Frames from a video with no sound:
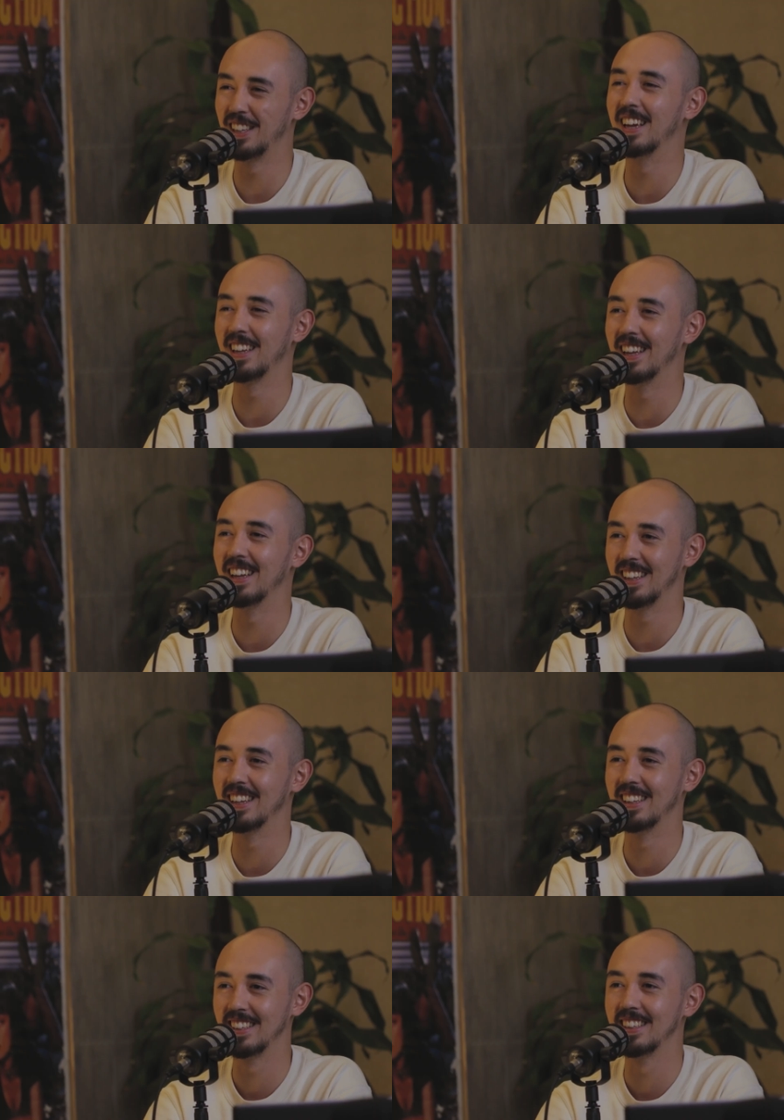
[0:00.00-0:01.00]
yeah, yeah, yeah.
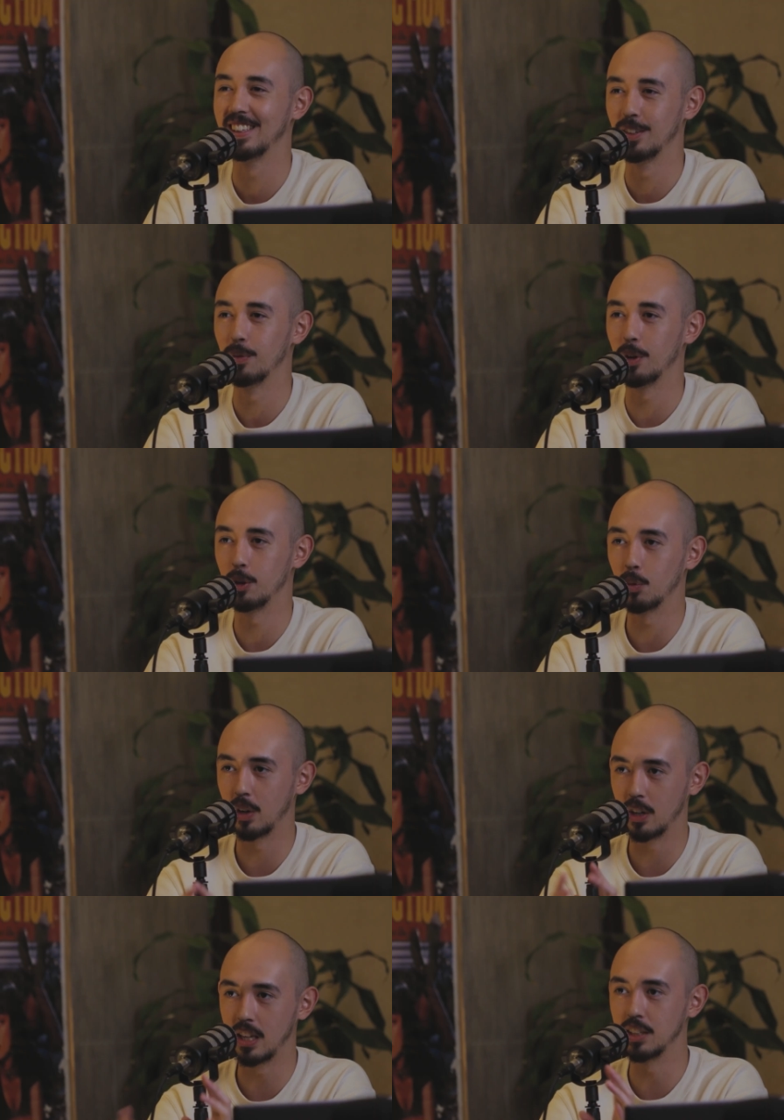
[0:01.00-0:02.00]
Where, where
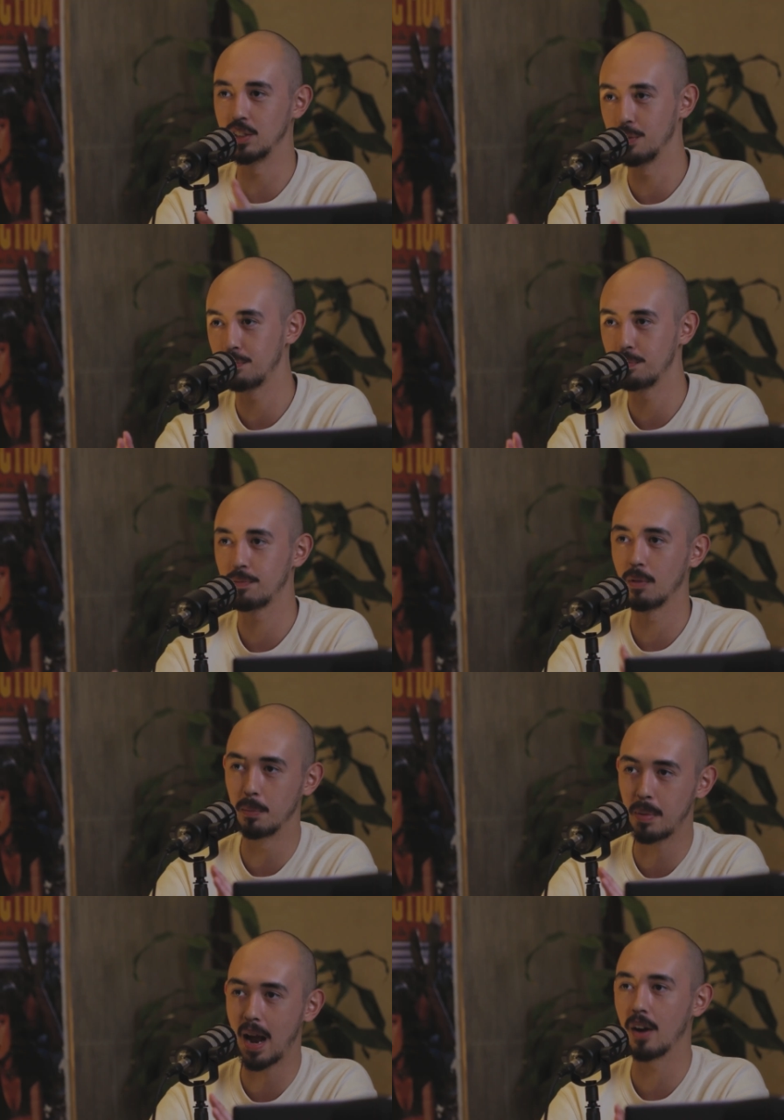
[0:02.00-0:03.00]
he is in uh,
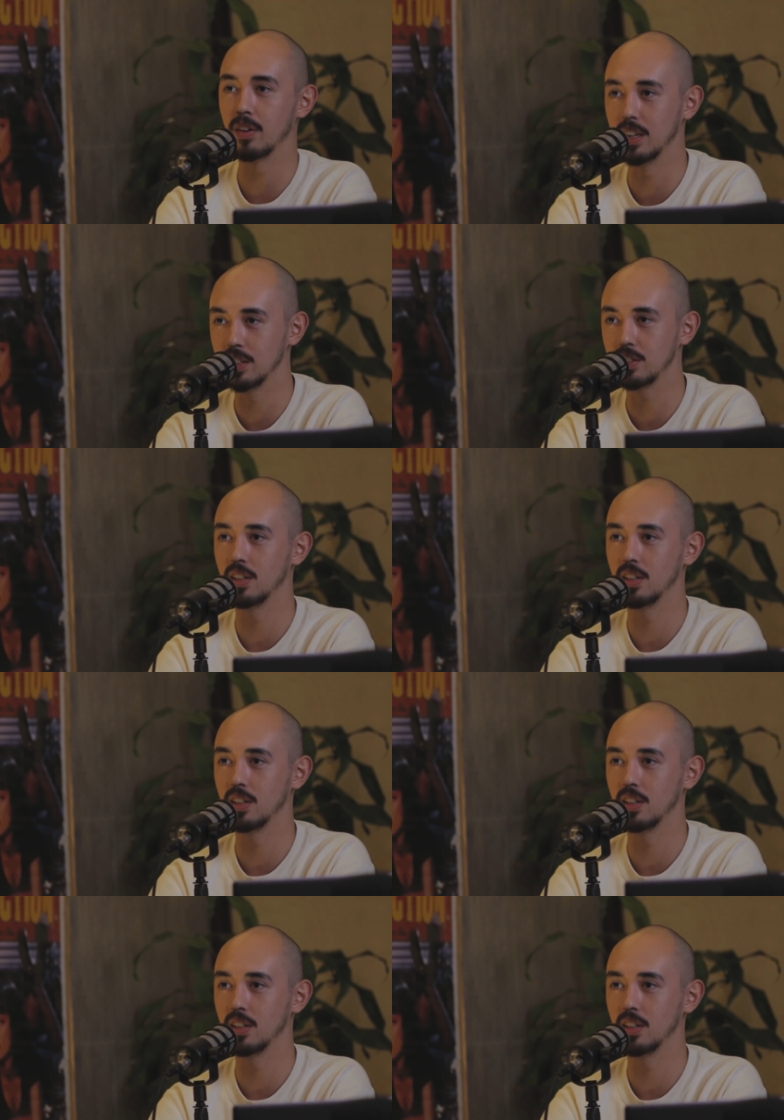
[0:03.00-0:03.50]
Paris a,